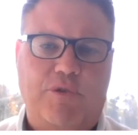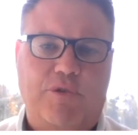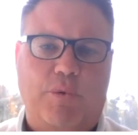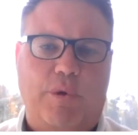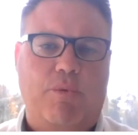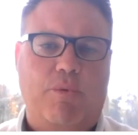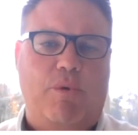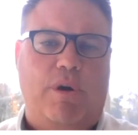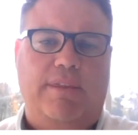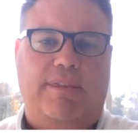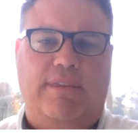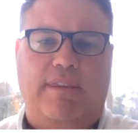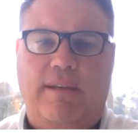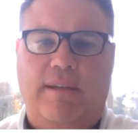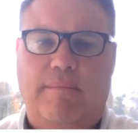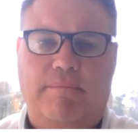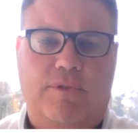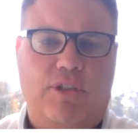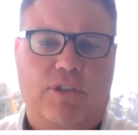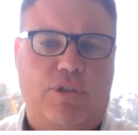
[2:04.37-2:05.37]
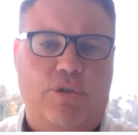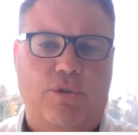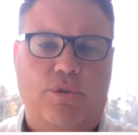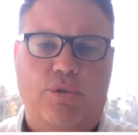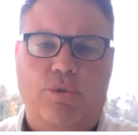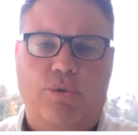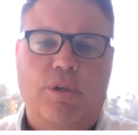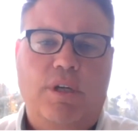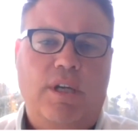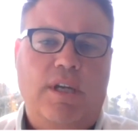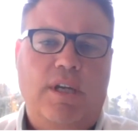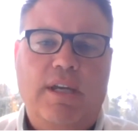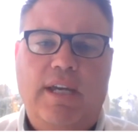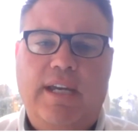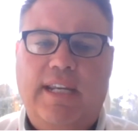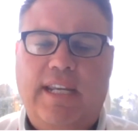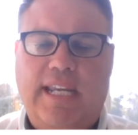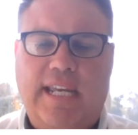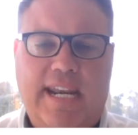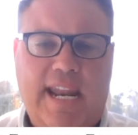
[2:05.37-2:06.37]
We want them to
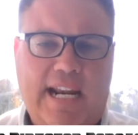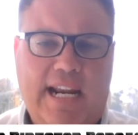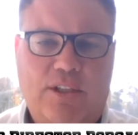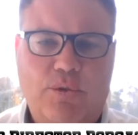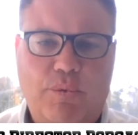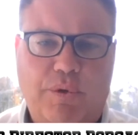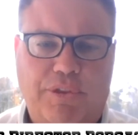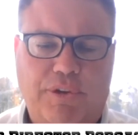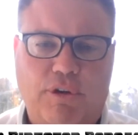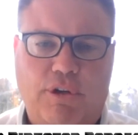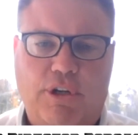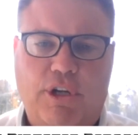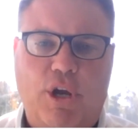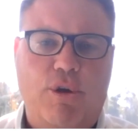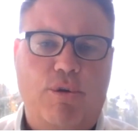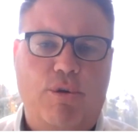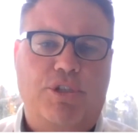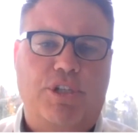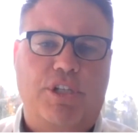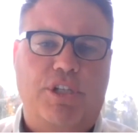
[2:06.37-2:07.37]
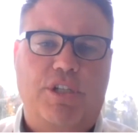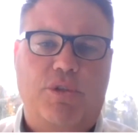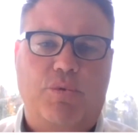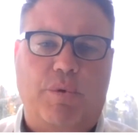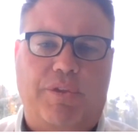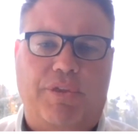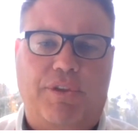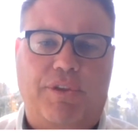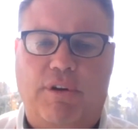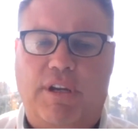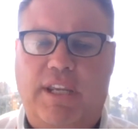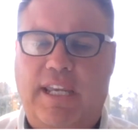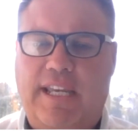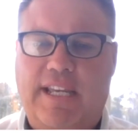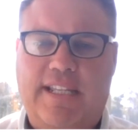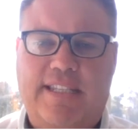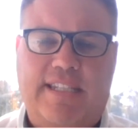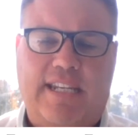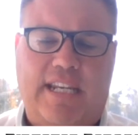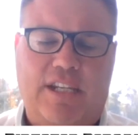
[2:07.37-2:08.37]
connect with their coaches, with their
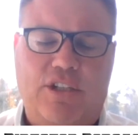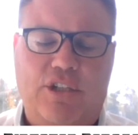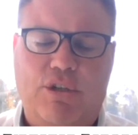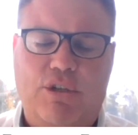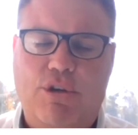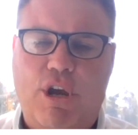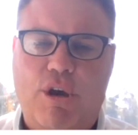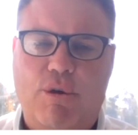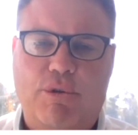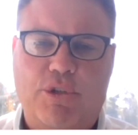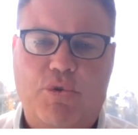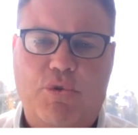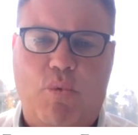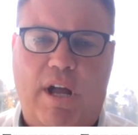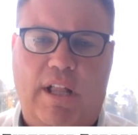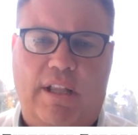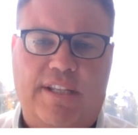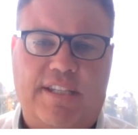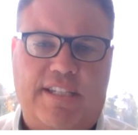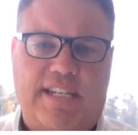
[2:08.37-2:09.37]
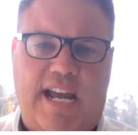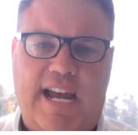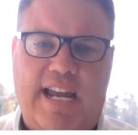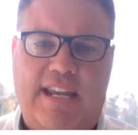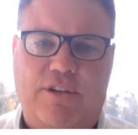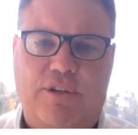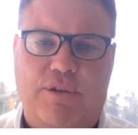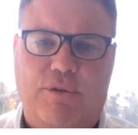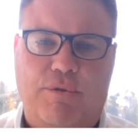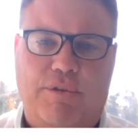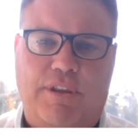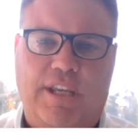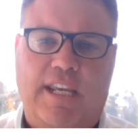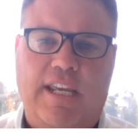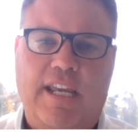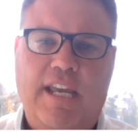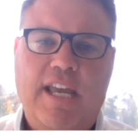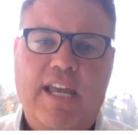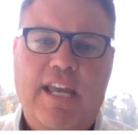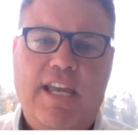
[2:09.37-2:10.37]
kids. You know as well as I do,
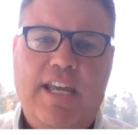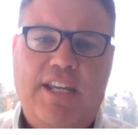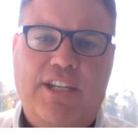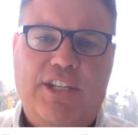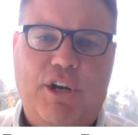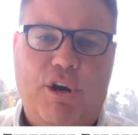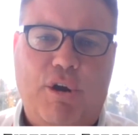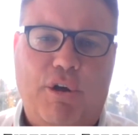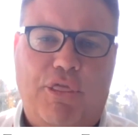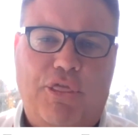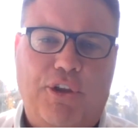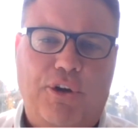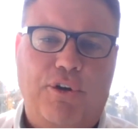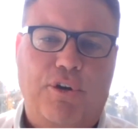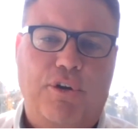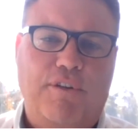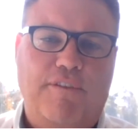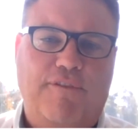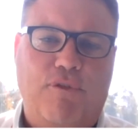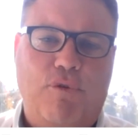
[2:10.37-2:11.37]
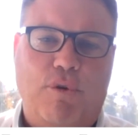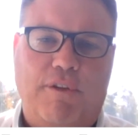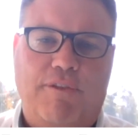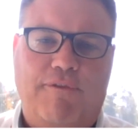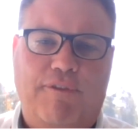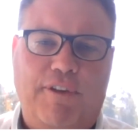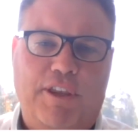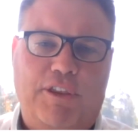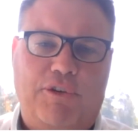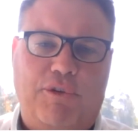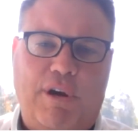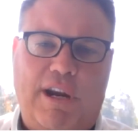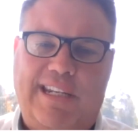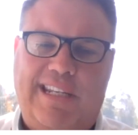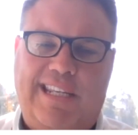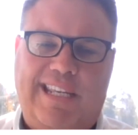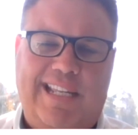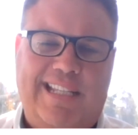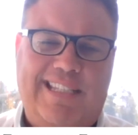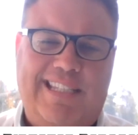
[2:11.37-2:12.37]
a 3rd, 4th, 5th grade
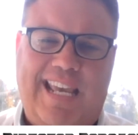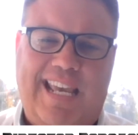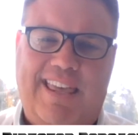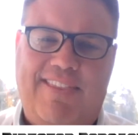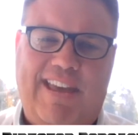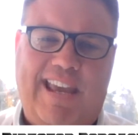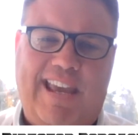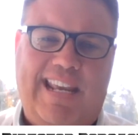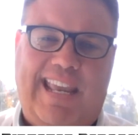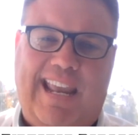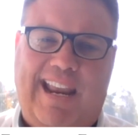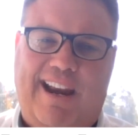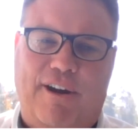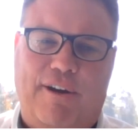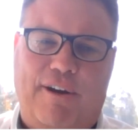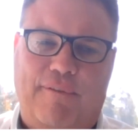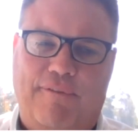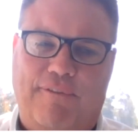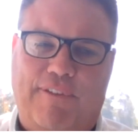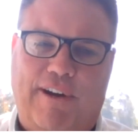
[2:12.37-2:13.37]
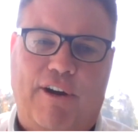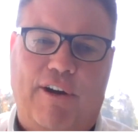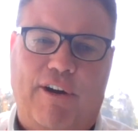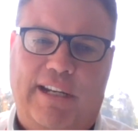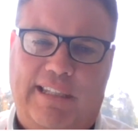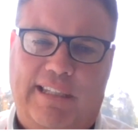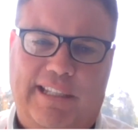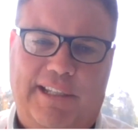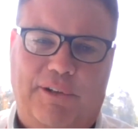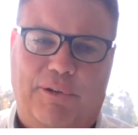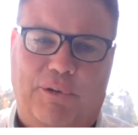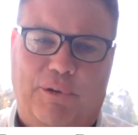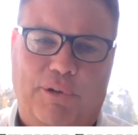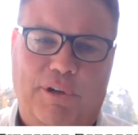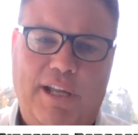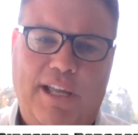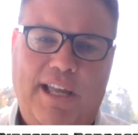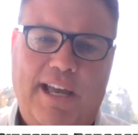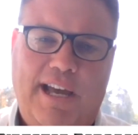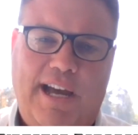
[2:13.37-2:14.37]
kids, they care very little
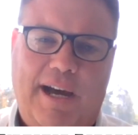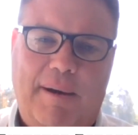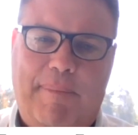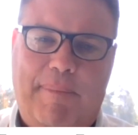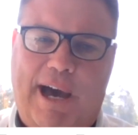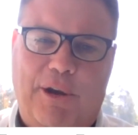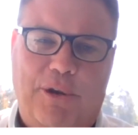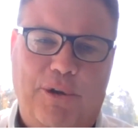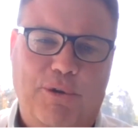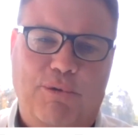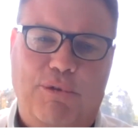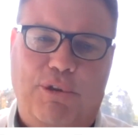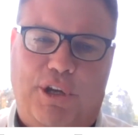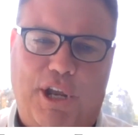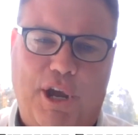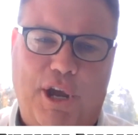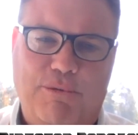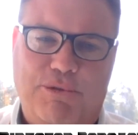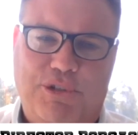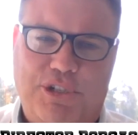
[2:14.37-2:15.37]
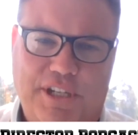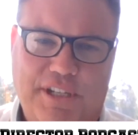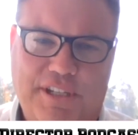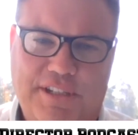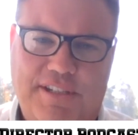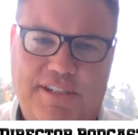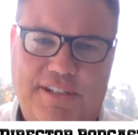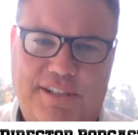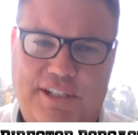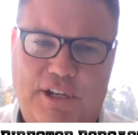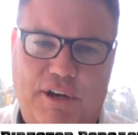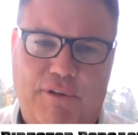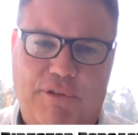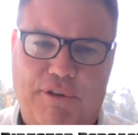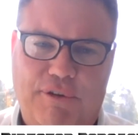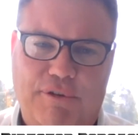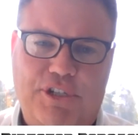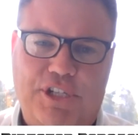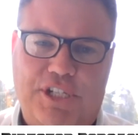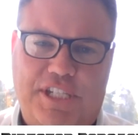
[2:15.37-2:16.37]
about who the coach is.
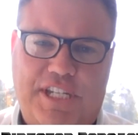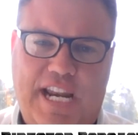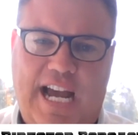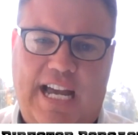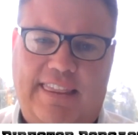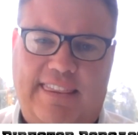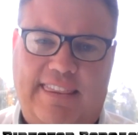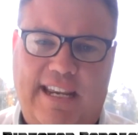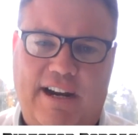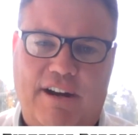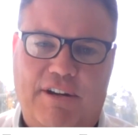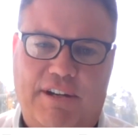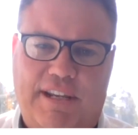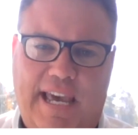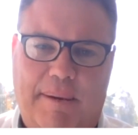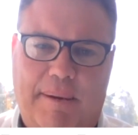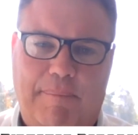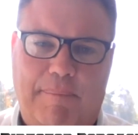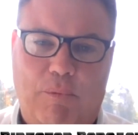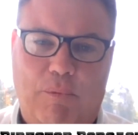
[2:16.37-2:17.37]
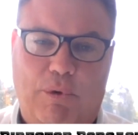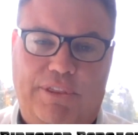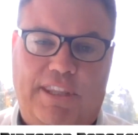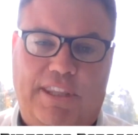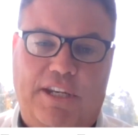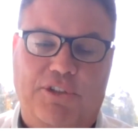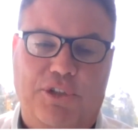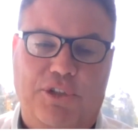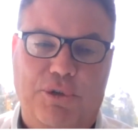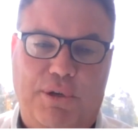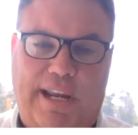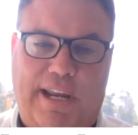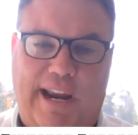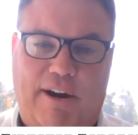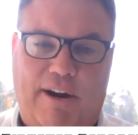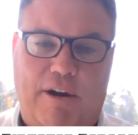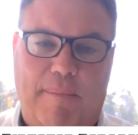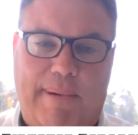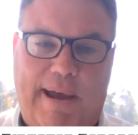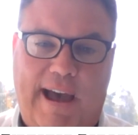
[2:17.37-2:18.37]
They're just not there yet. But what they do
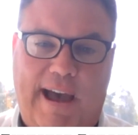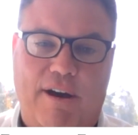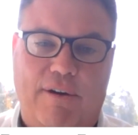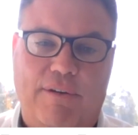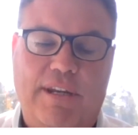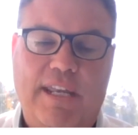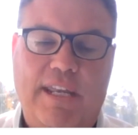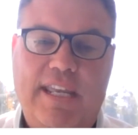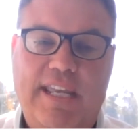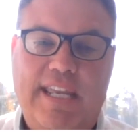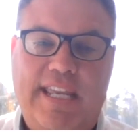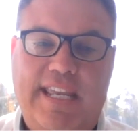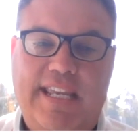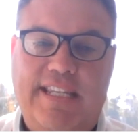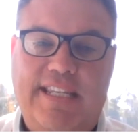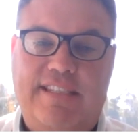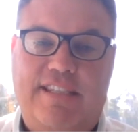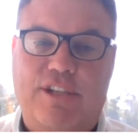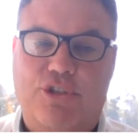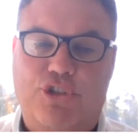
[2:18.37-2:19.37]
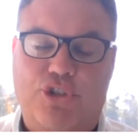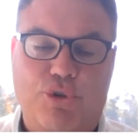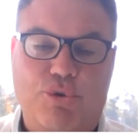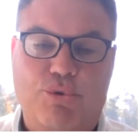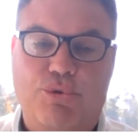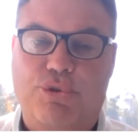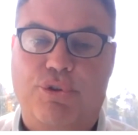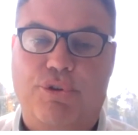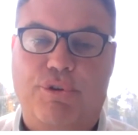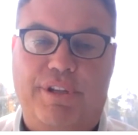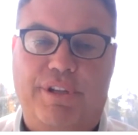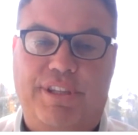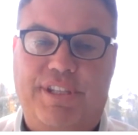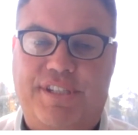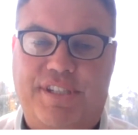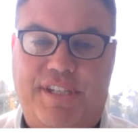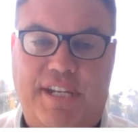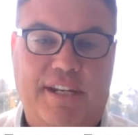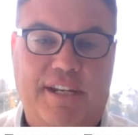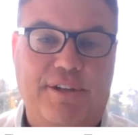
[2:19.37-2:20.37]
care about is the junior and the
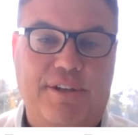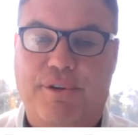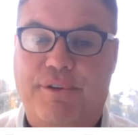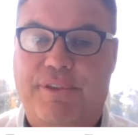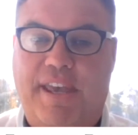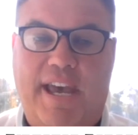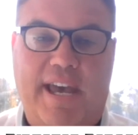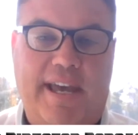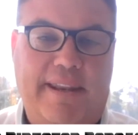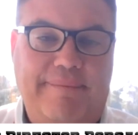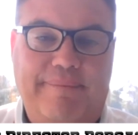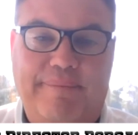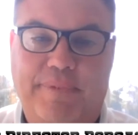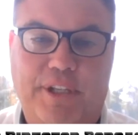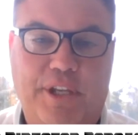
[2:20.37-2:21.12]
senior that,